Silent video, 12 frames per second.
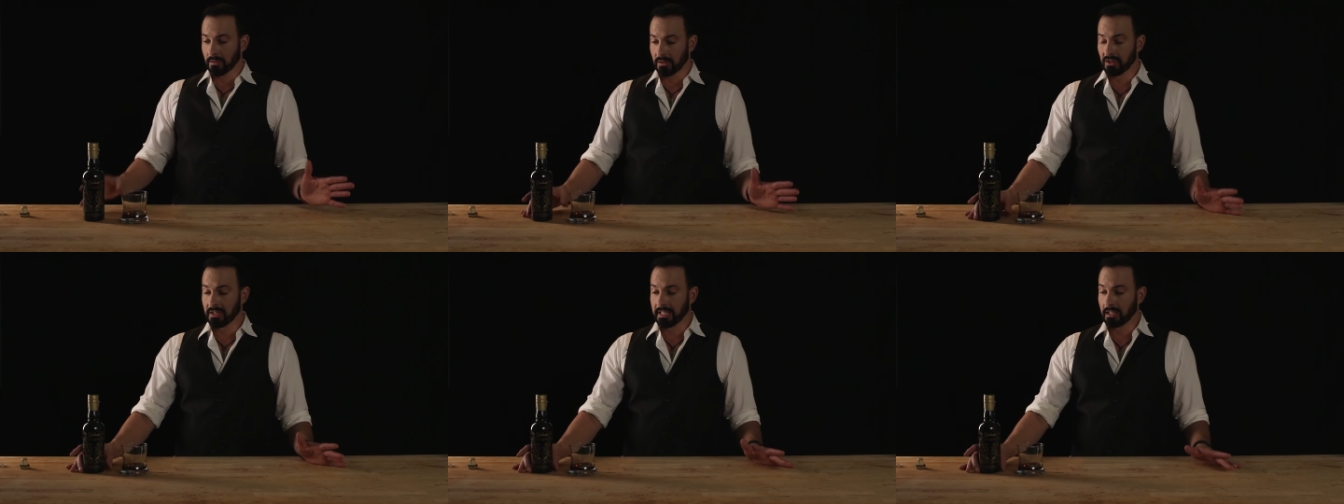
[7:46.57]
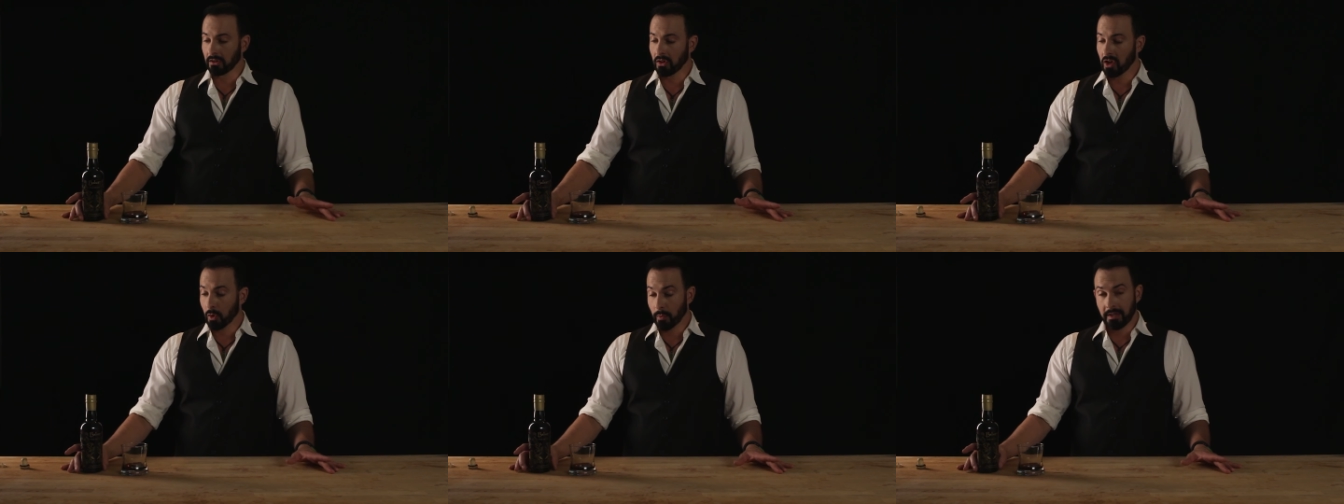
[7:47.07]
You're going to get a
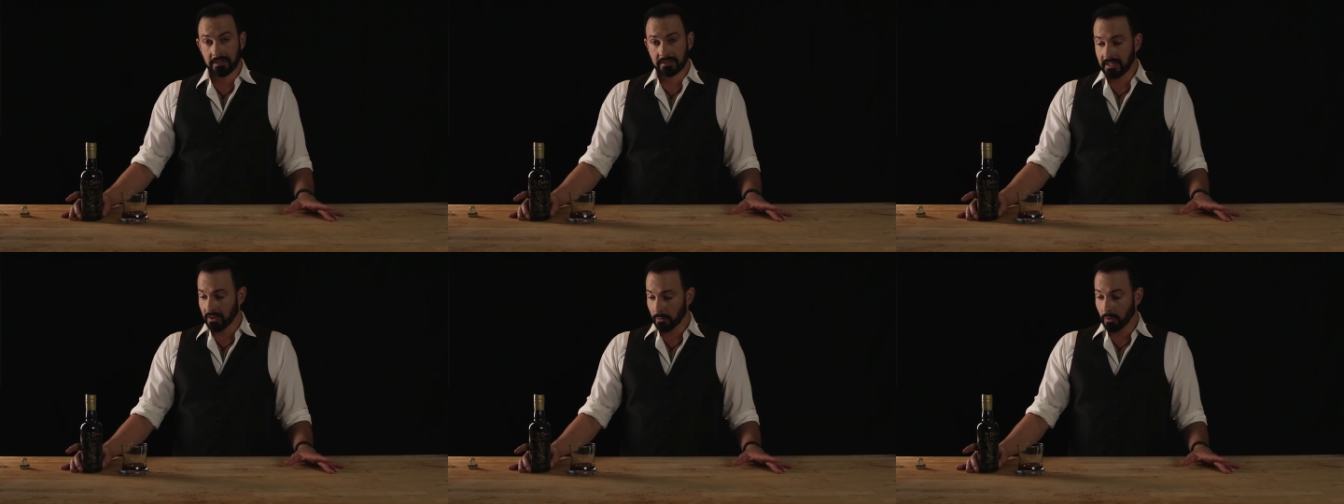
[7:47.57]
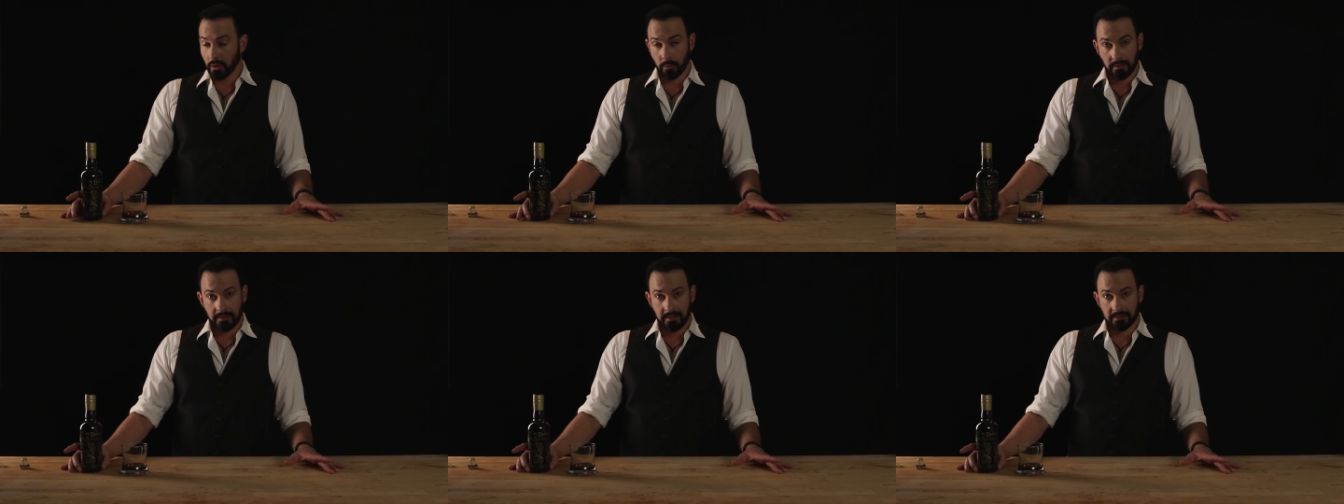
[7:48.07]
long ways down the road
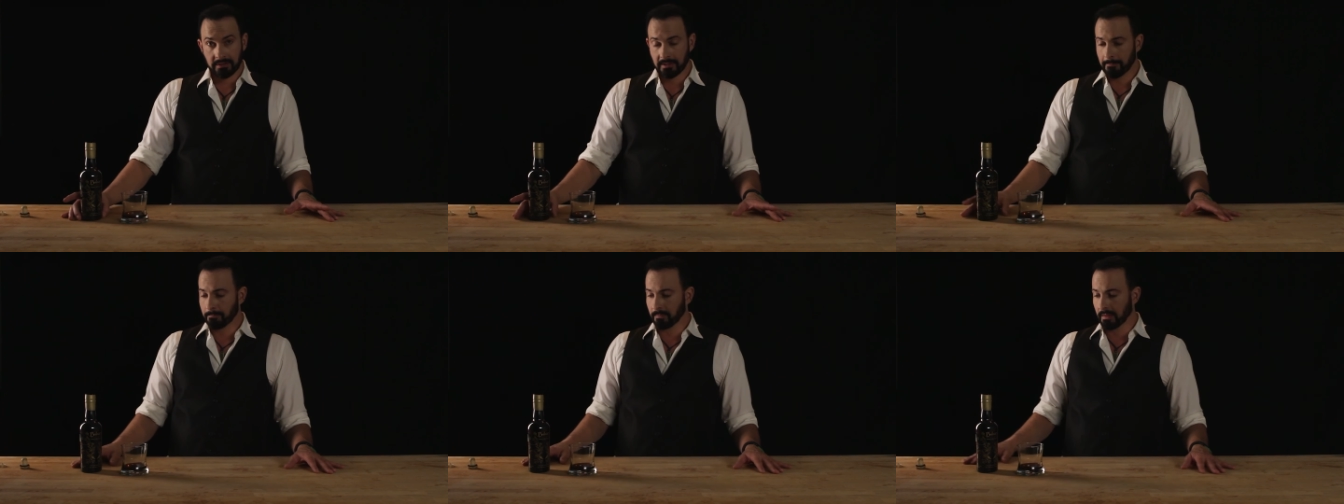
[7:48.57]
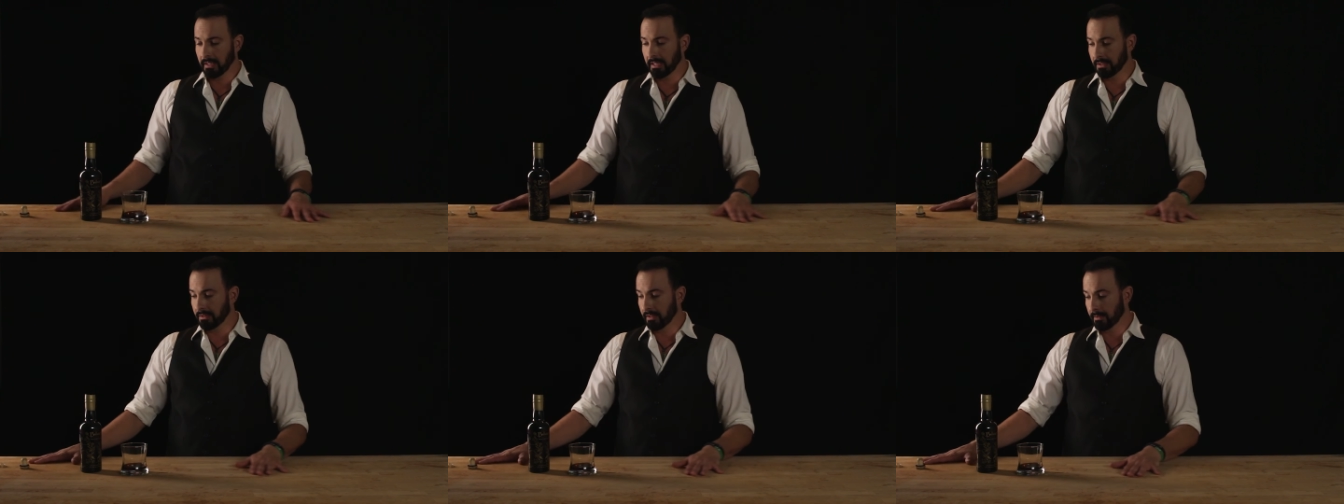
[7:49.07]
with this.
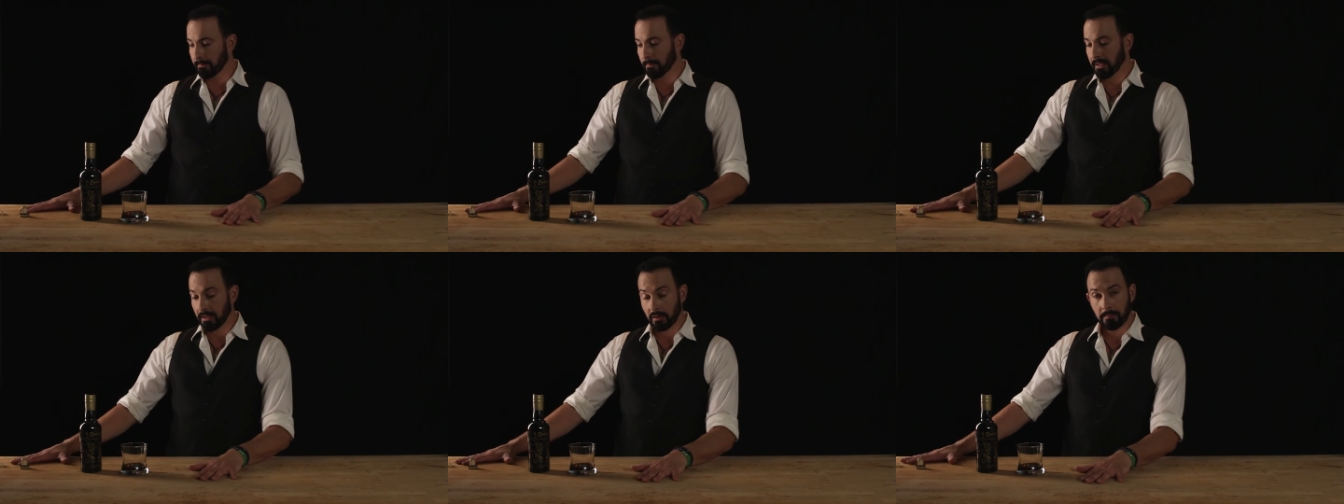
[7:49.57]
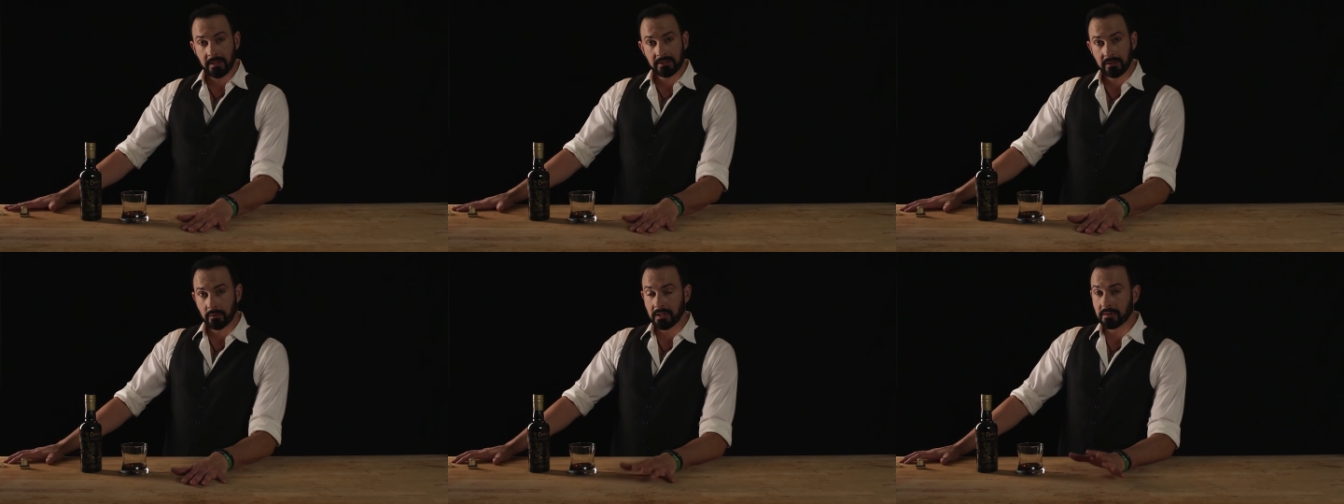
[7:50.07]
And here at Best
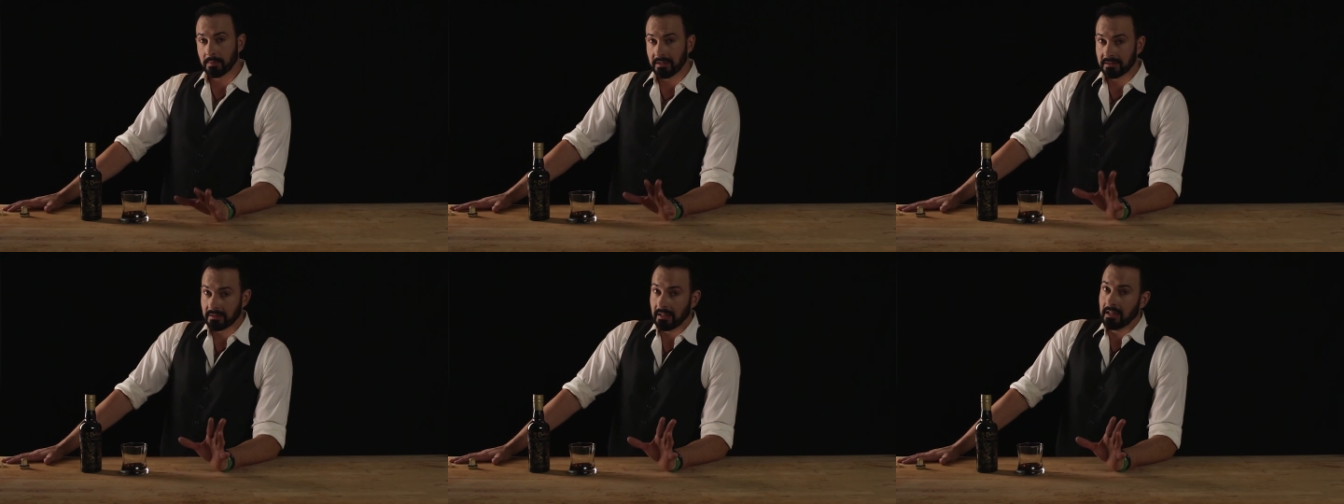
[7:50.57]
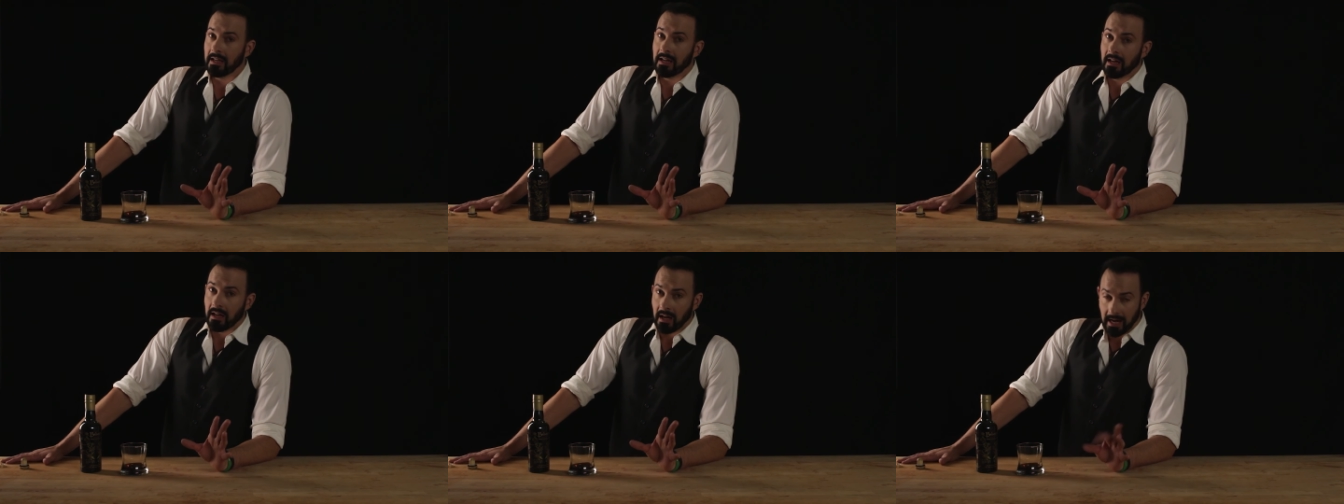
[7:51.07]
Drink Recipes,
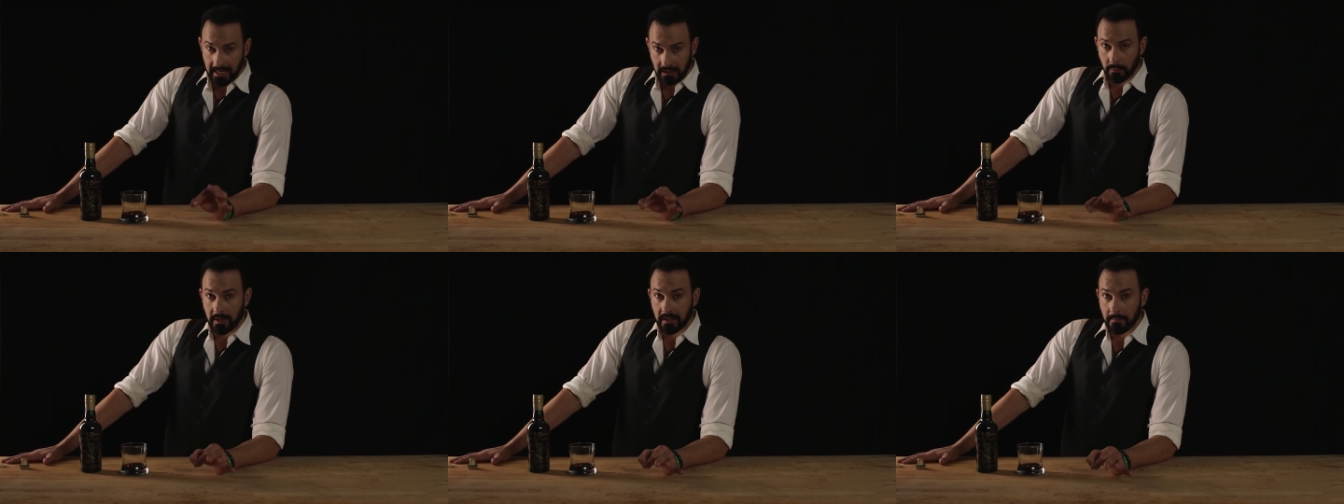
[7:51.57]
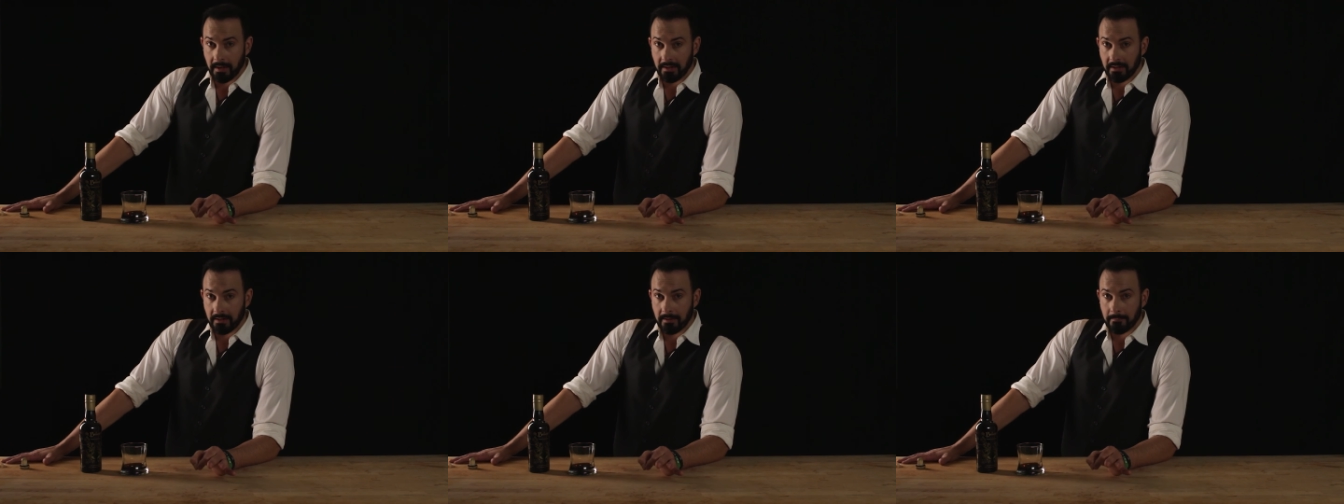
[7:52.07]
highly recommended.